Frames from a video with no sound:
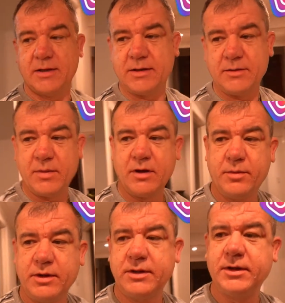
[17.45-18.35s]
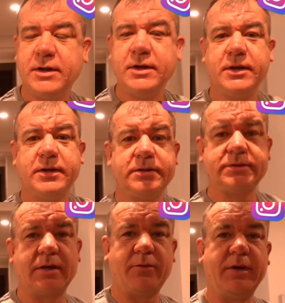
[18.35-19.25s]
in Melbourne,
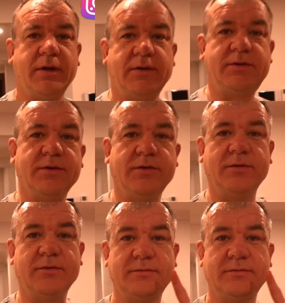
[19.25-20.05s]
so we need to